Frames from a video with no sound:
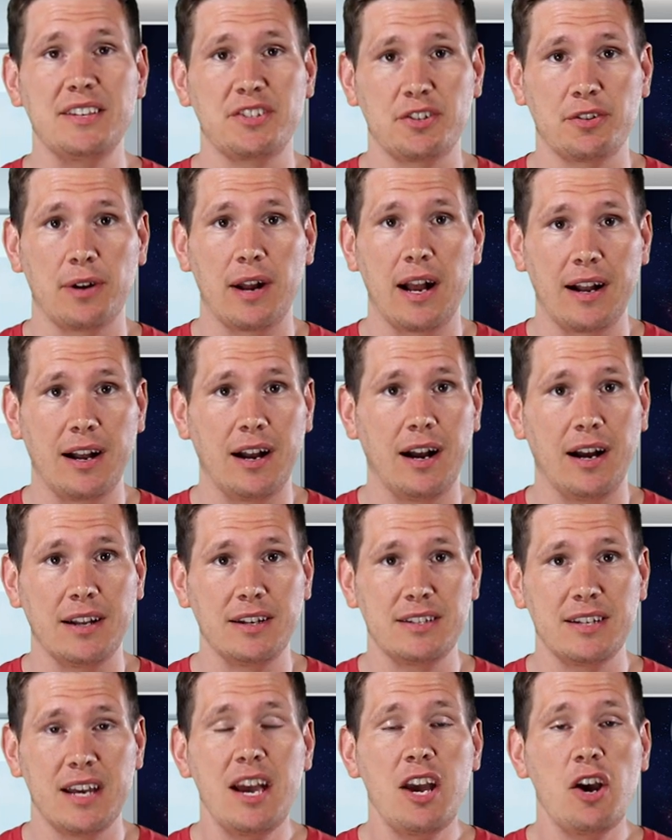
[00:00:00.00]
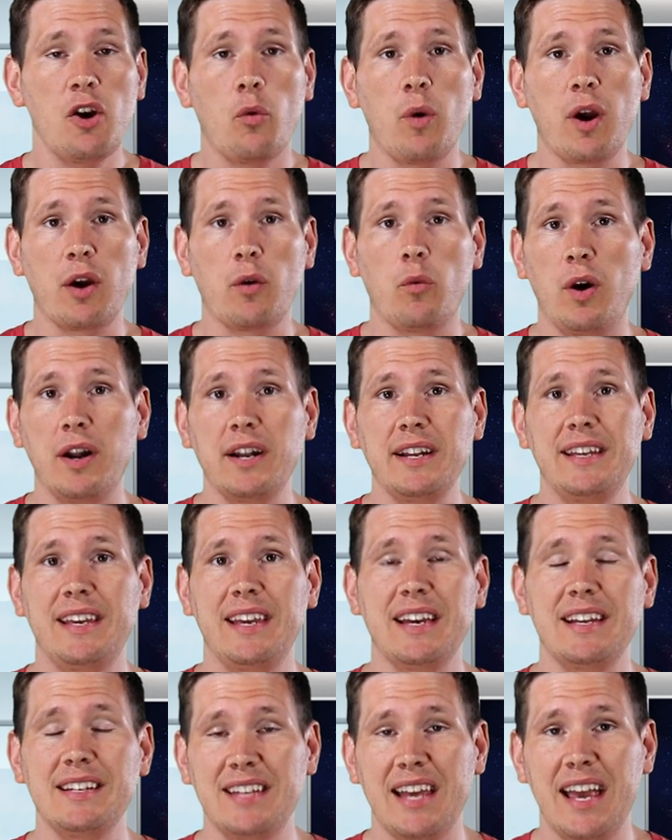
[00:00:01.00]
Easter egg hunt, where one
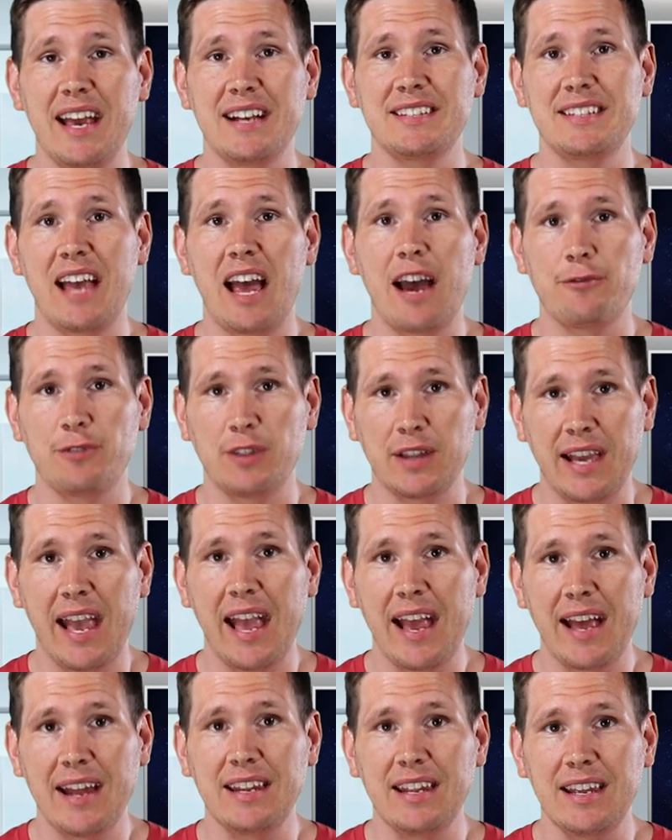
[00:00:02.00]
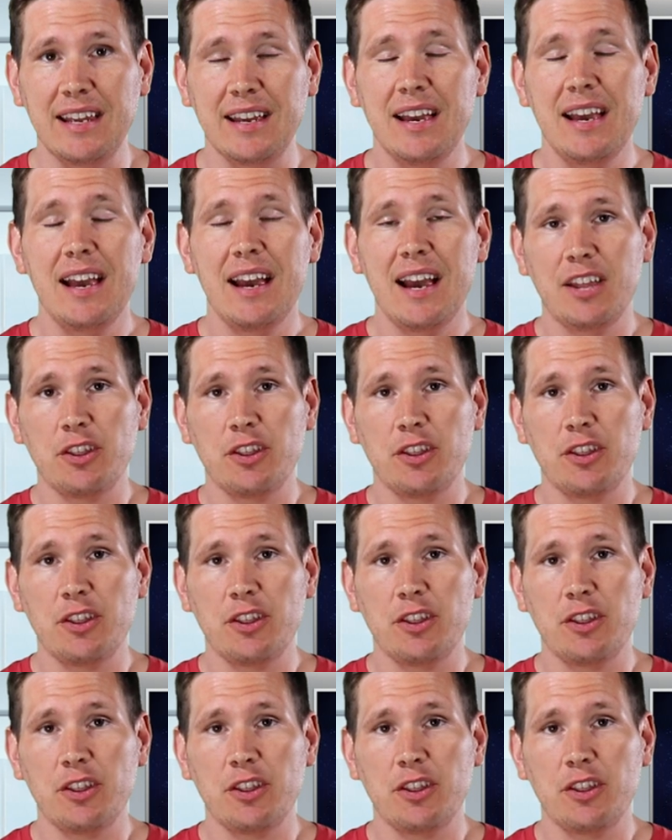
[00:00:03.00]
kid takes half the candy